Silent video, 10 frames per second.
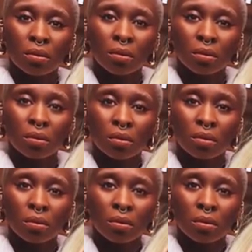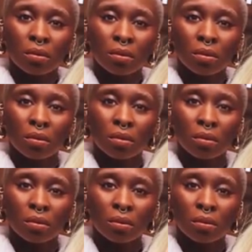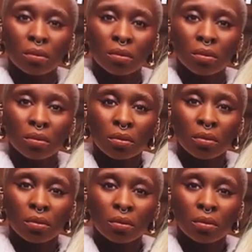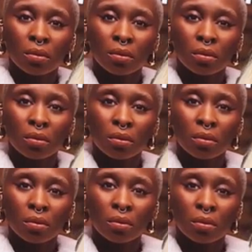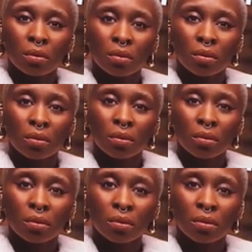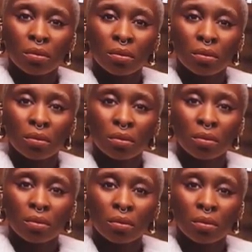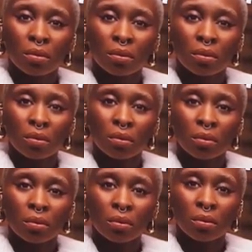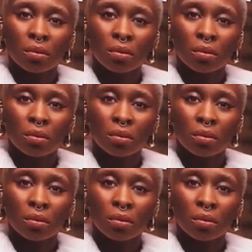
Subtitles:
[no speech]